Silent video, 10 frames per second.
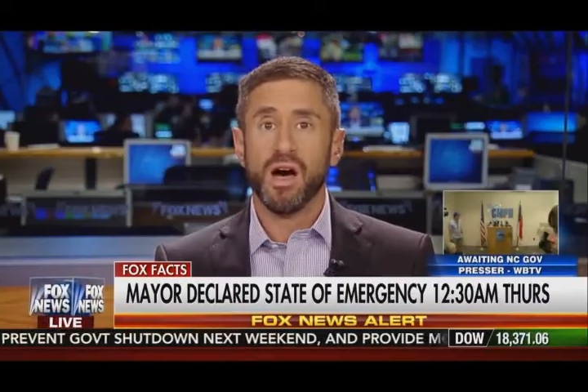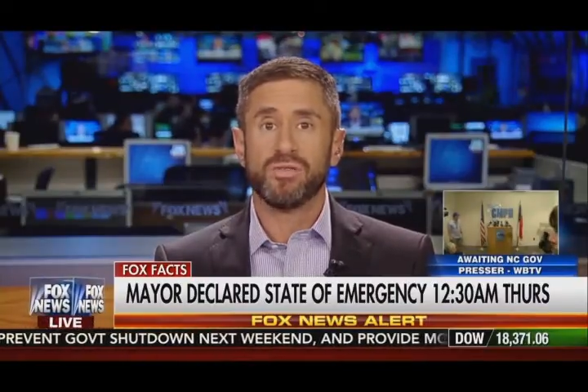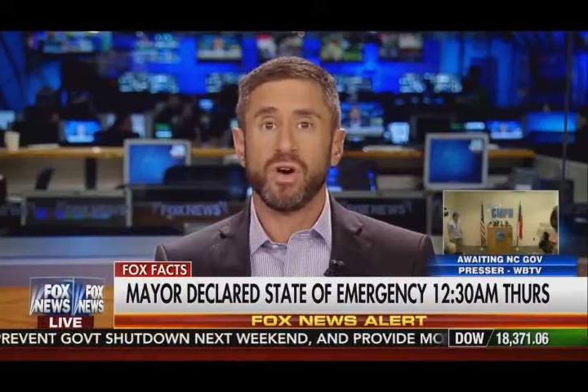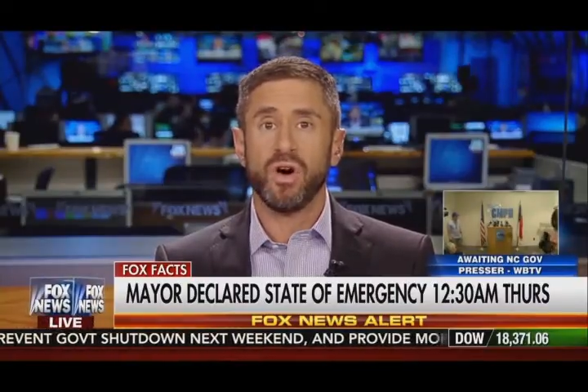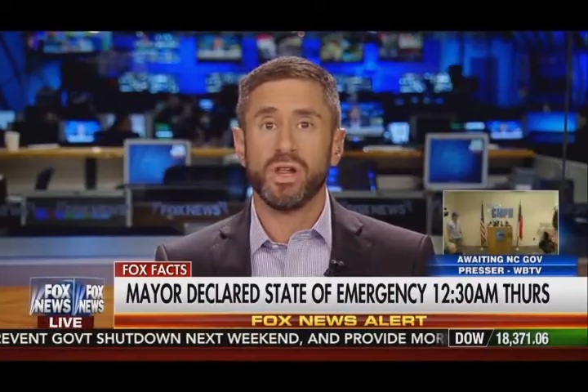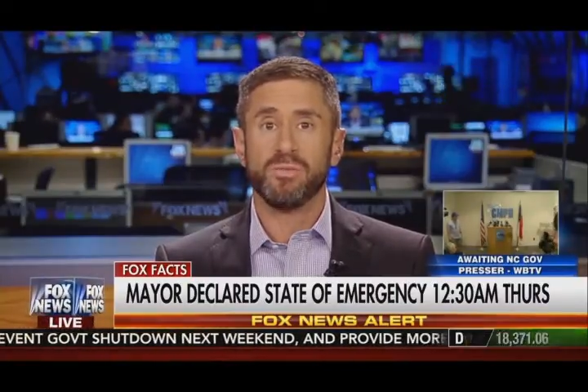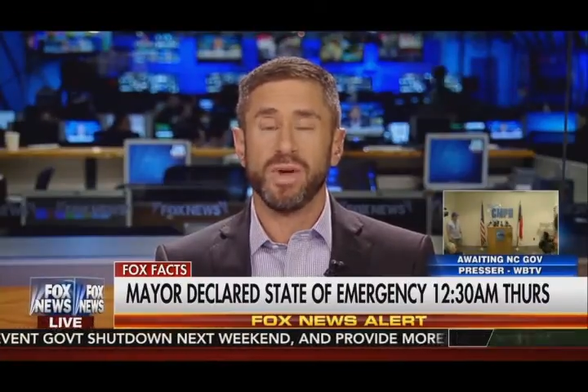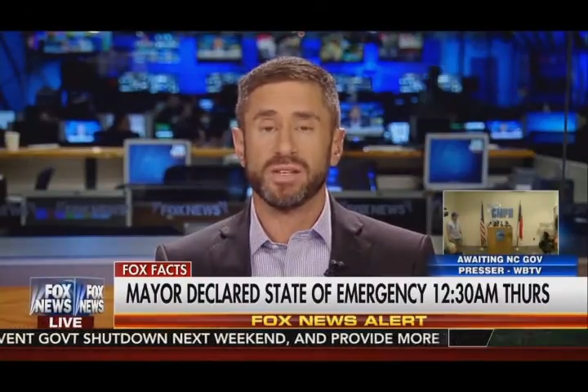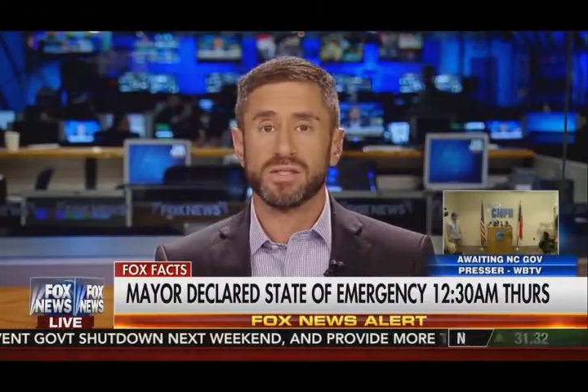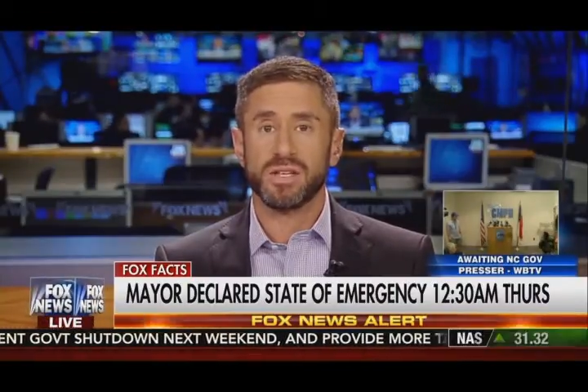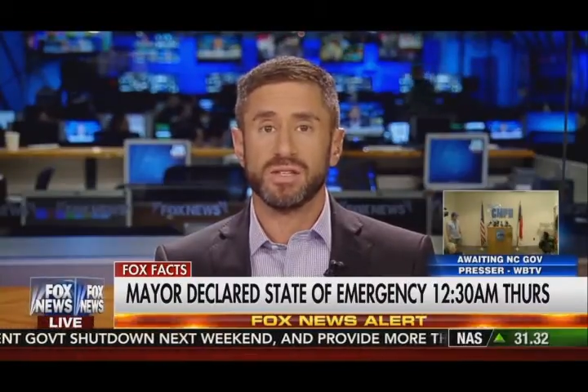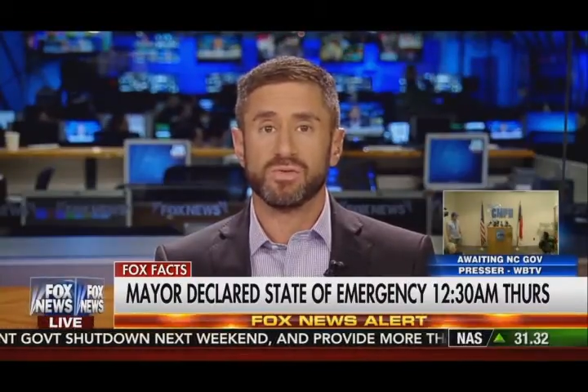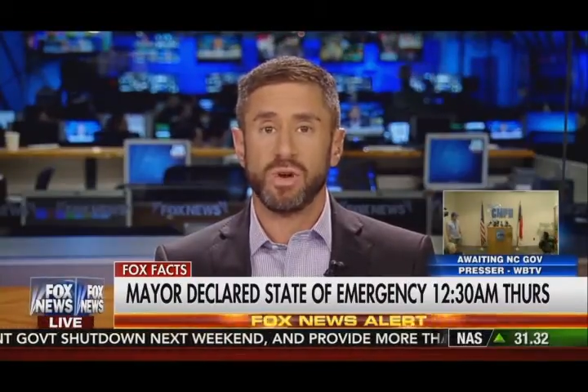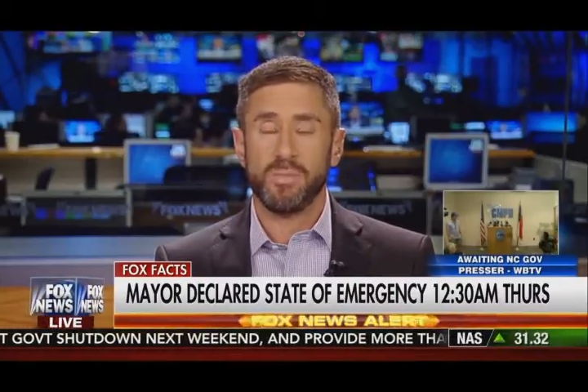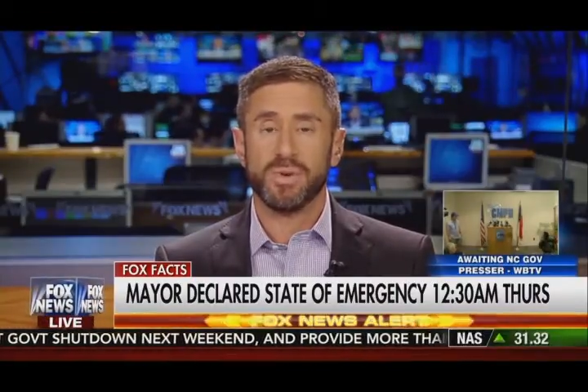of calling
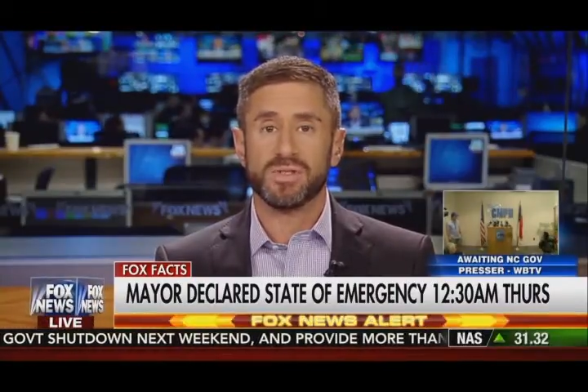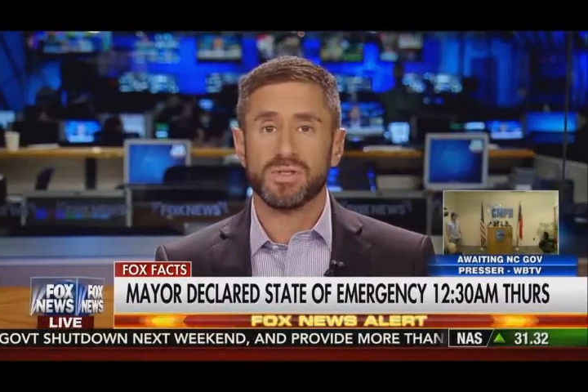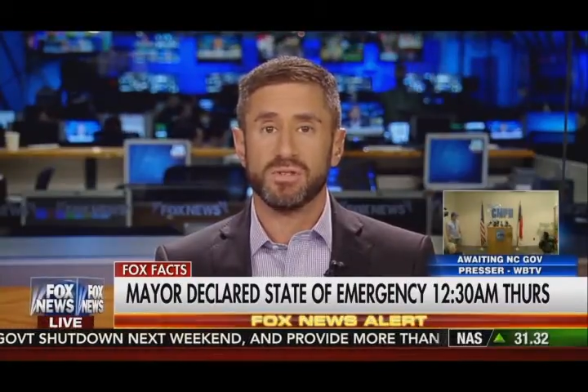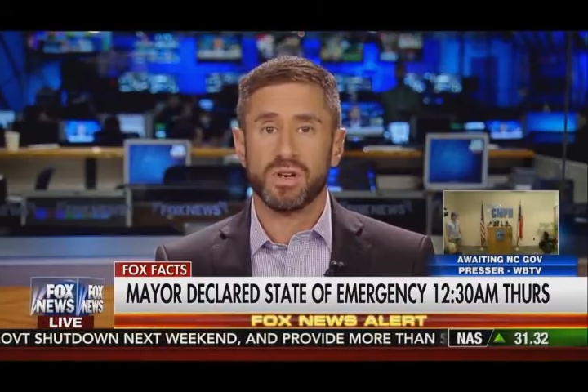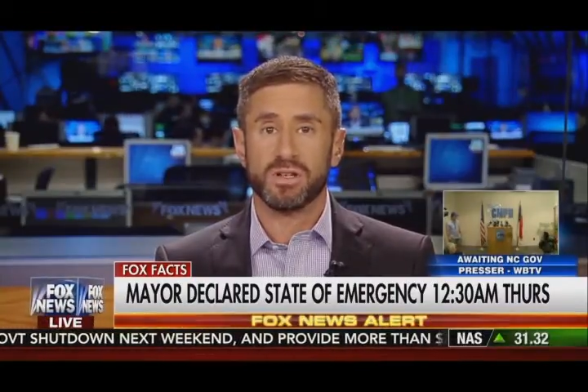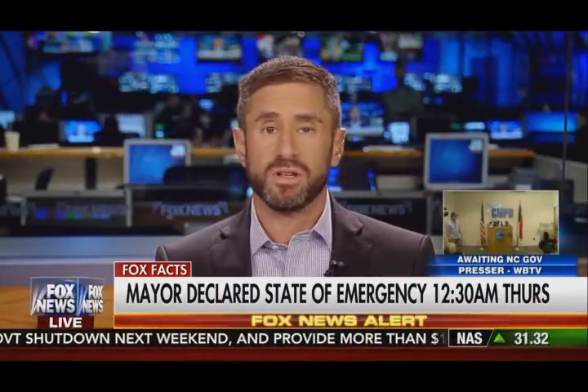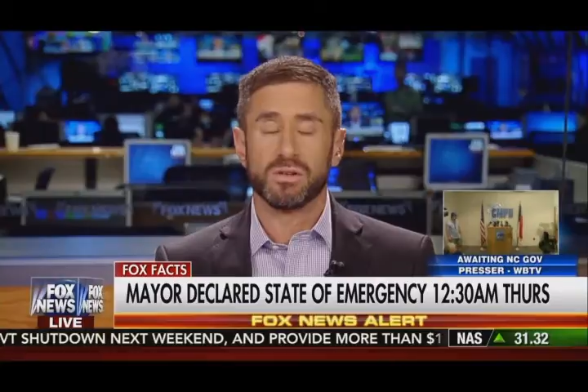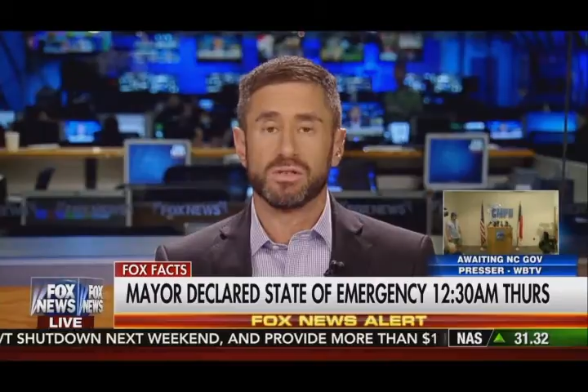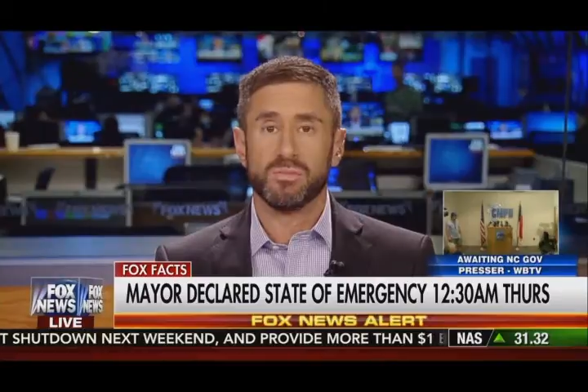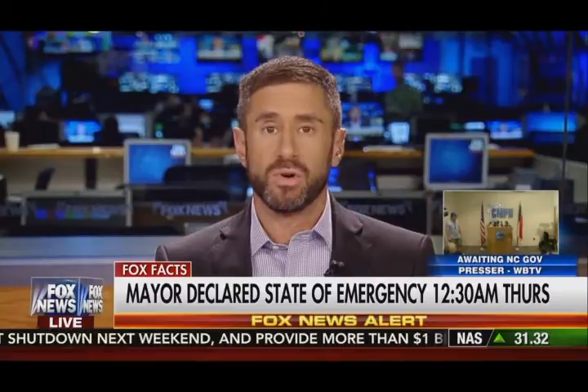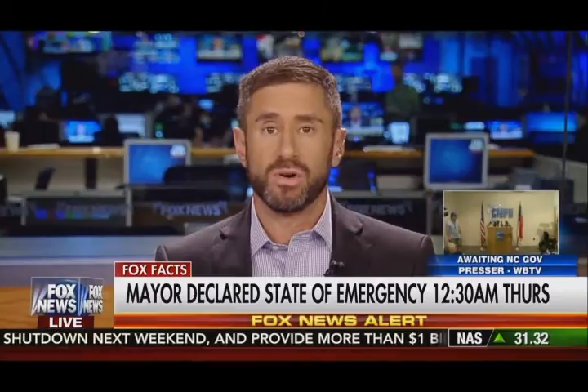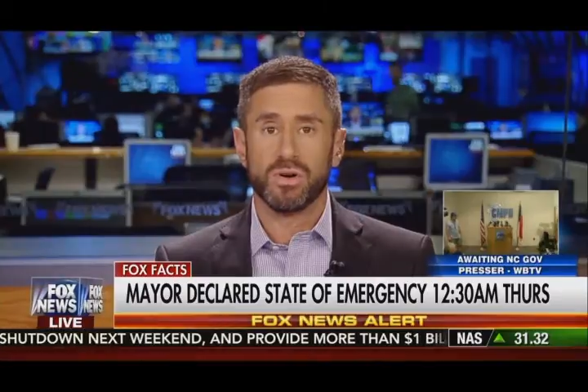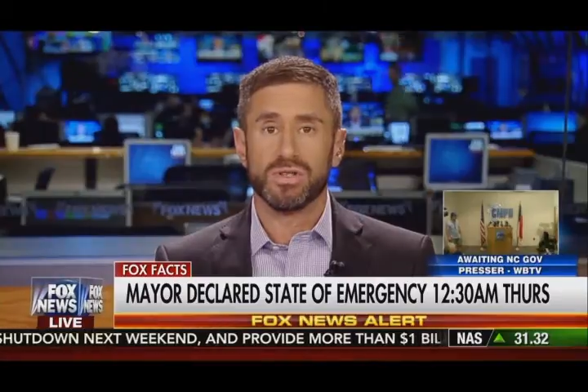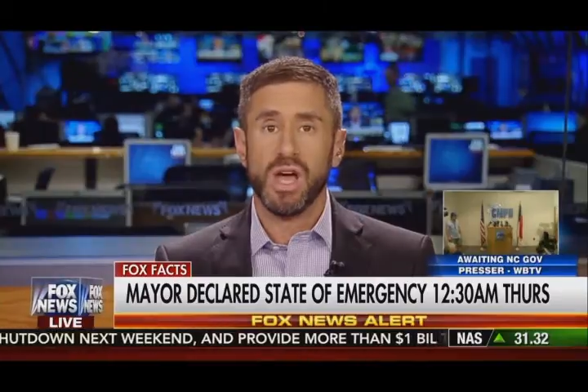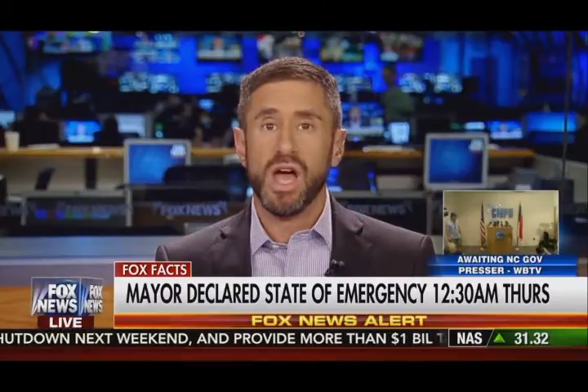Mexicans rapists and drug dealers and
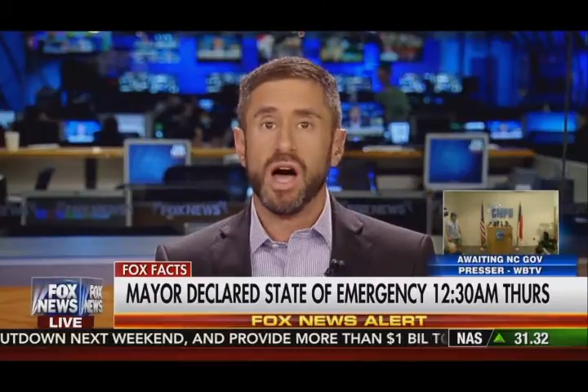murderers,